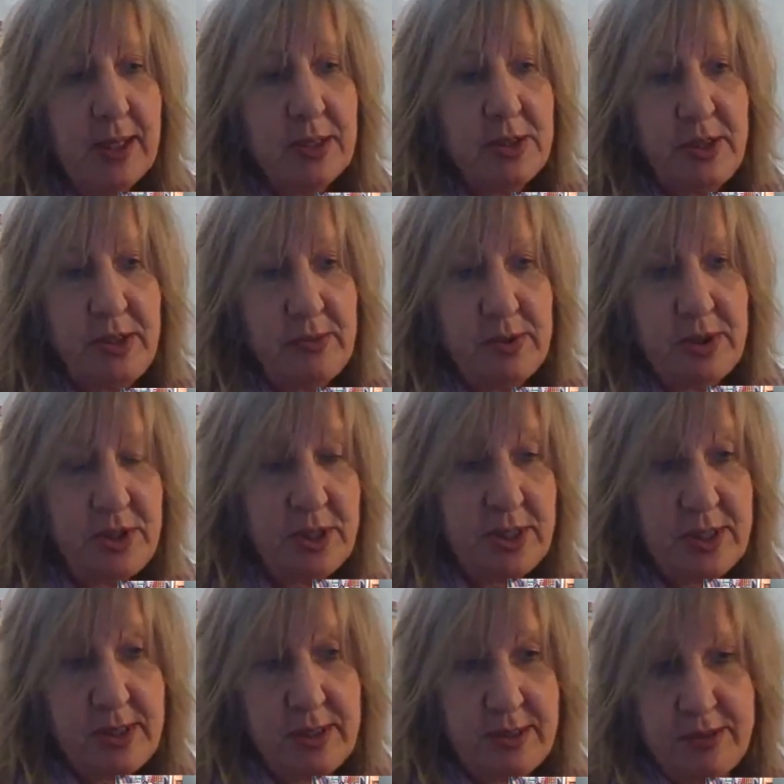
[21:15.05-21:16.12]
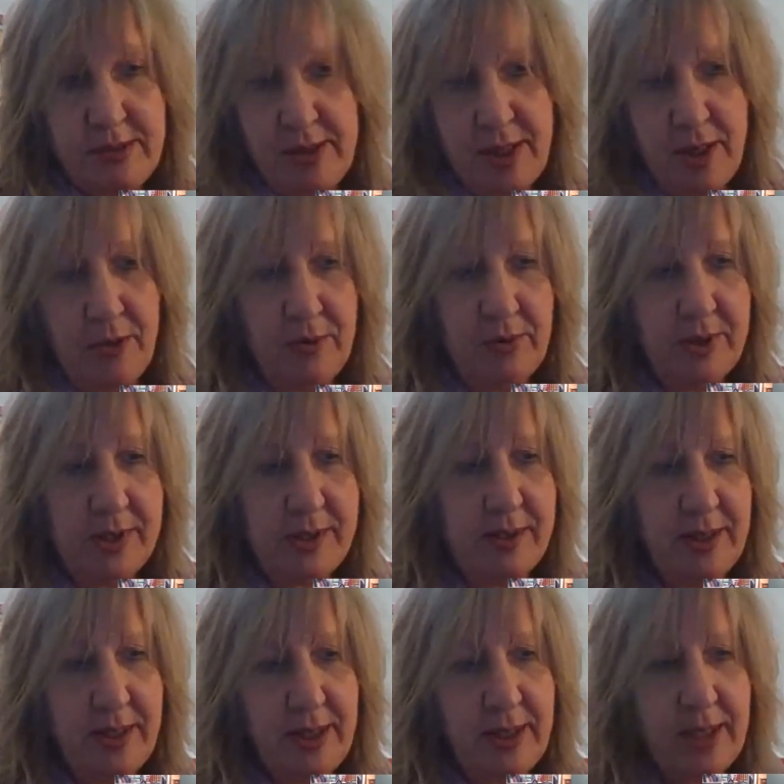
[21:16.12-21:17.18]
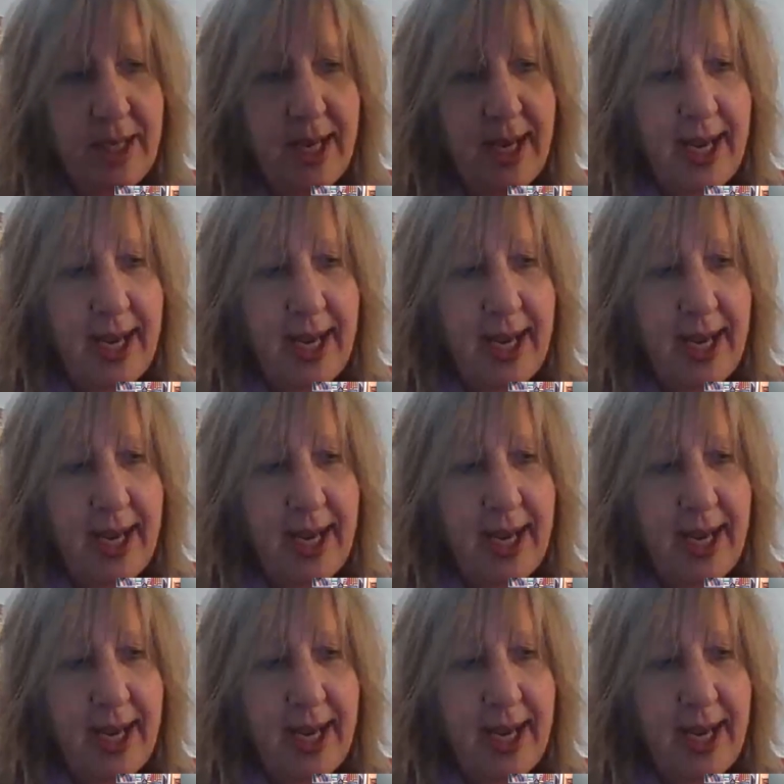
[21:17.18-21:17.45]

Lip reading: She was just, you know, listening.